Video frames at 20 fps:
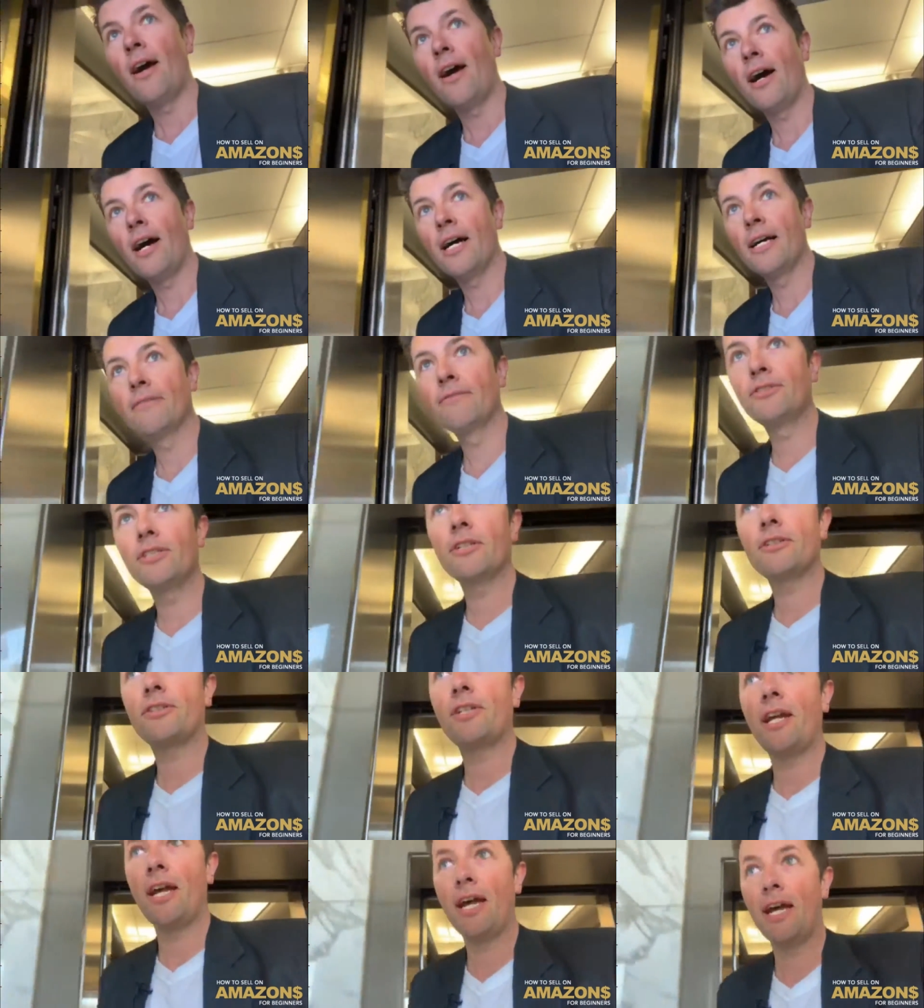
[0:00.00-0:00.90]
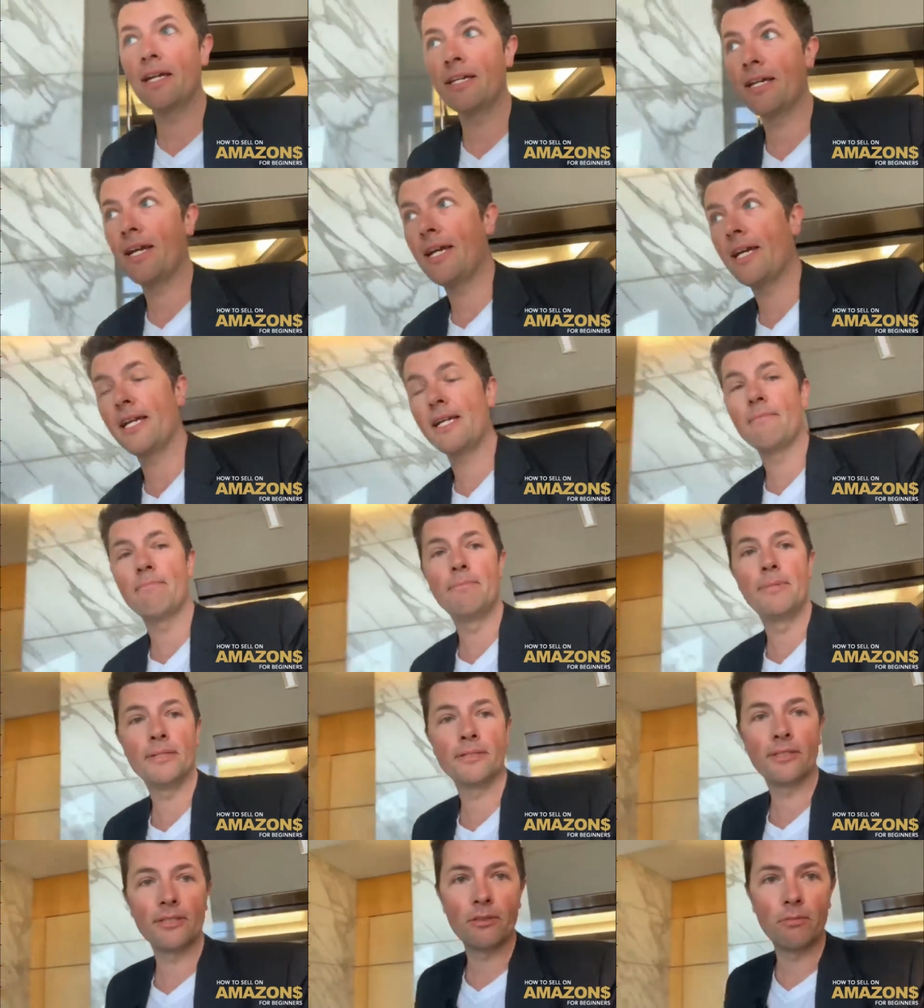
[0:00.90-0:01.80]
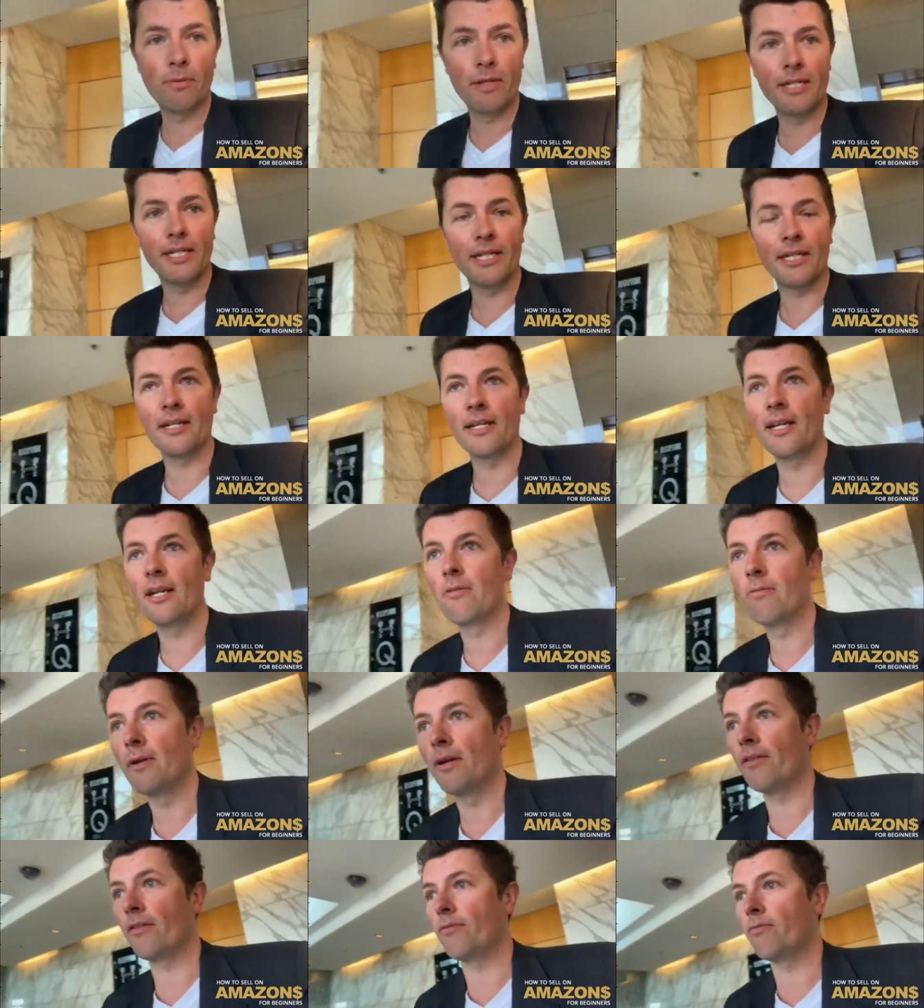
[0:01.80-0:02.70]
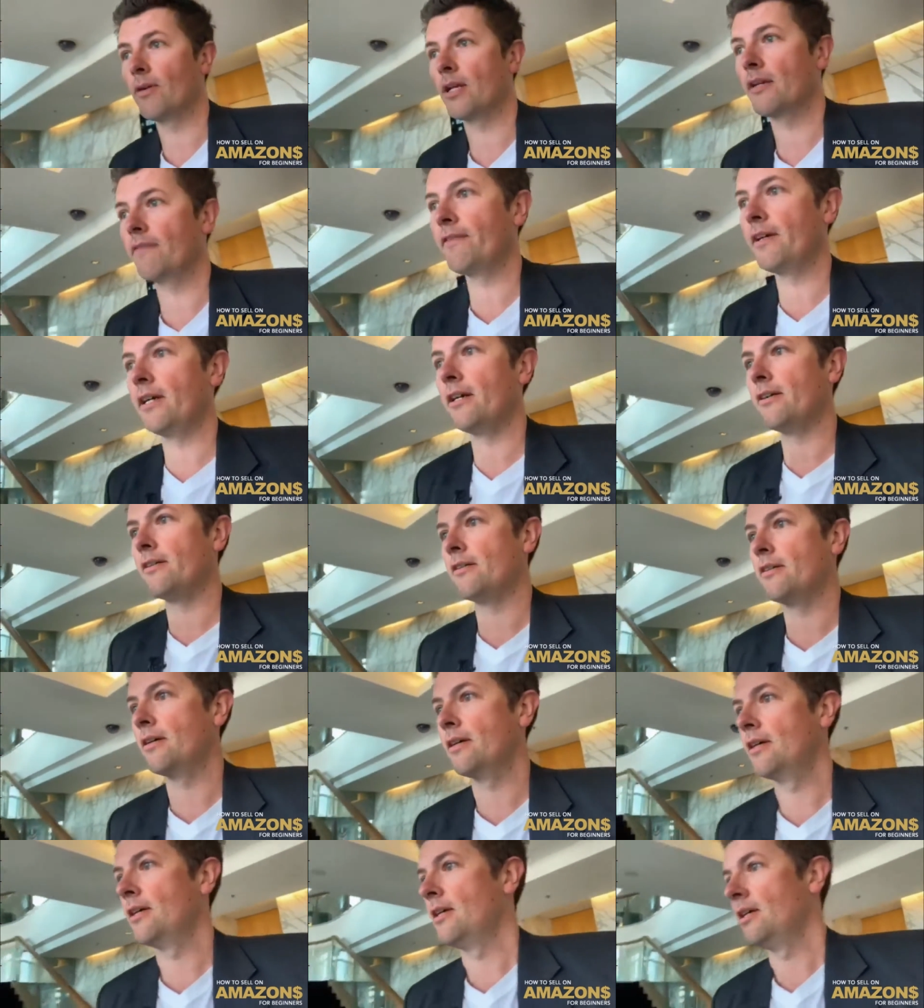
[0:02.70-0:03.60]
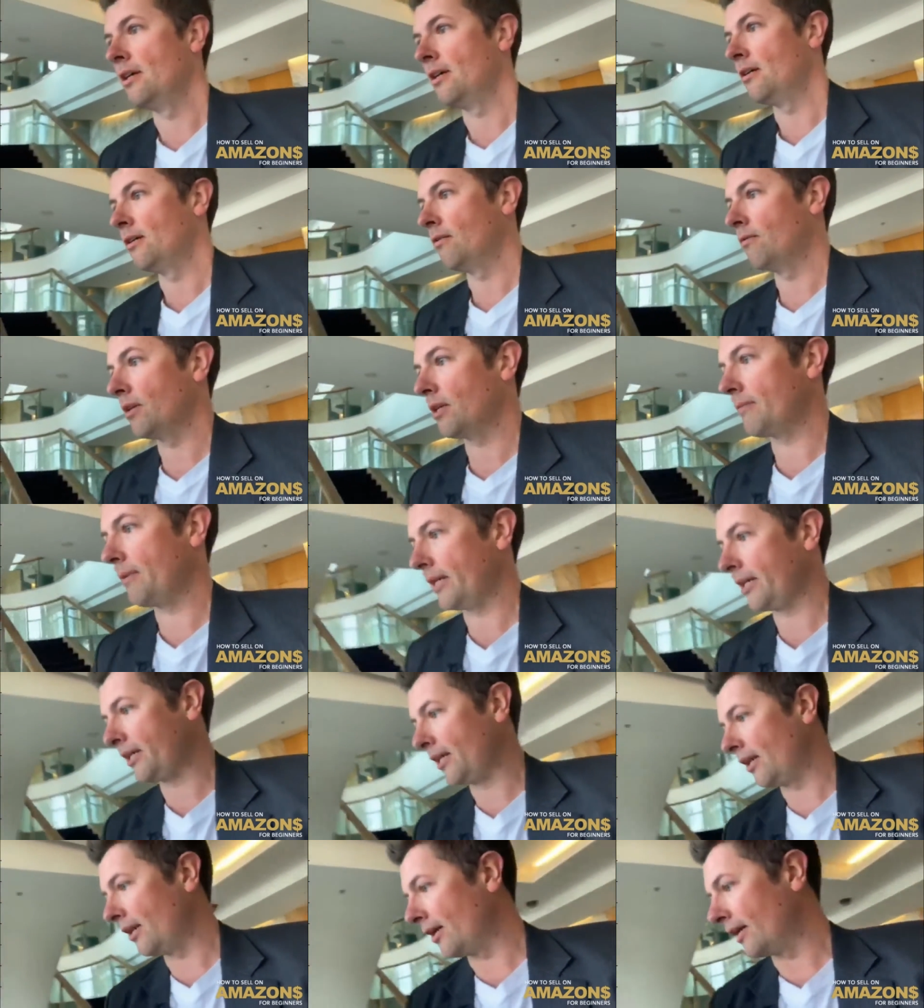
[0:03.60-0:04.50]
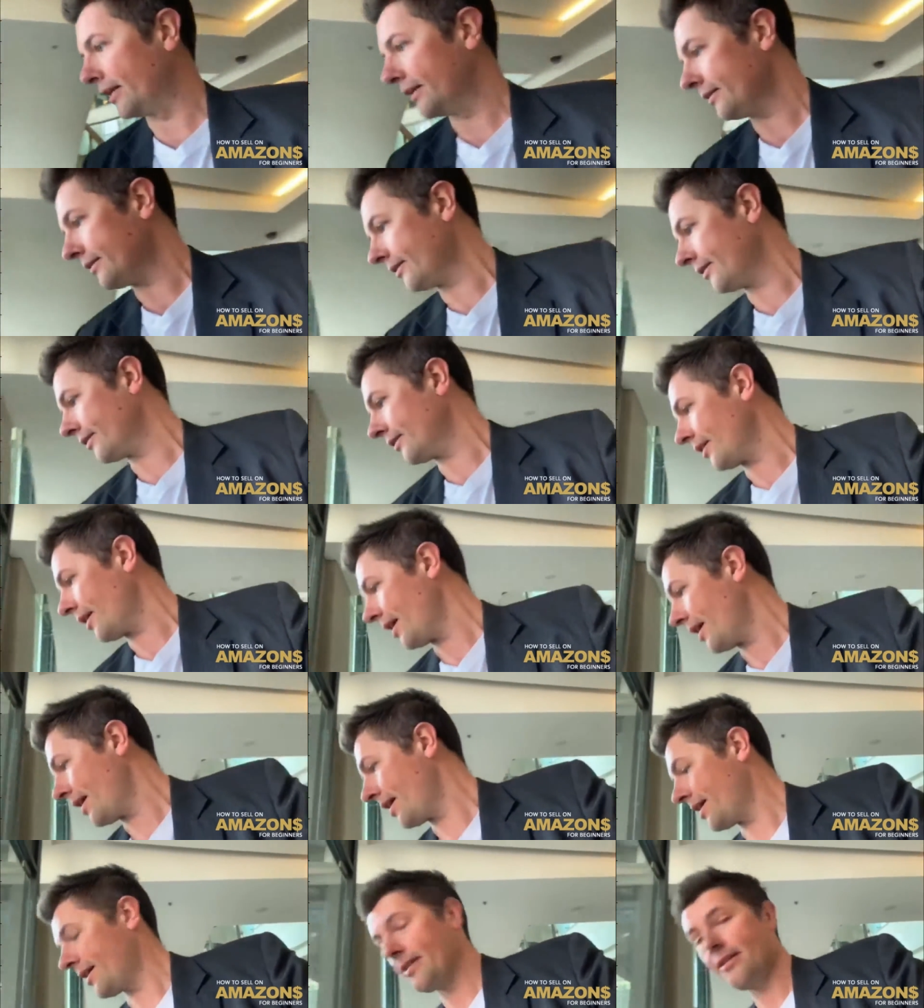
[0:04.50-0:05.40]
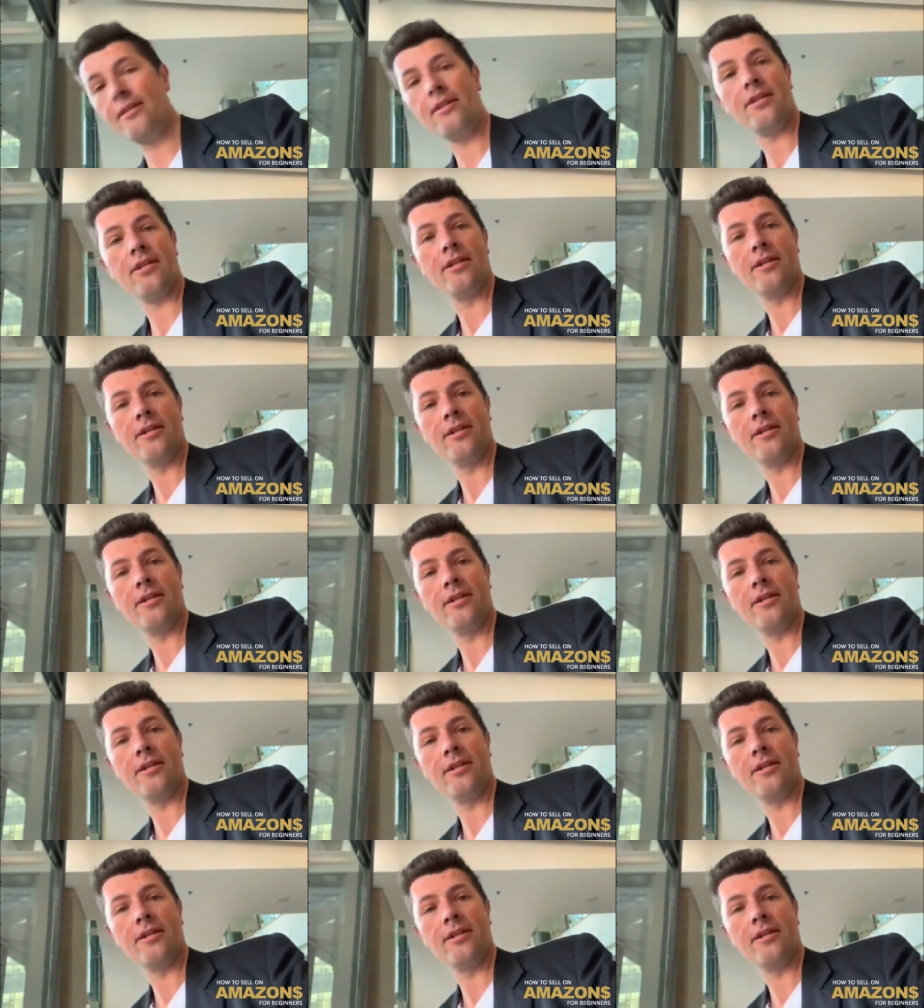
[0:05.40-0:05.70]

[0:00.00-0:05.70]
I've just had a business meeting with one of my clients, and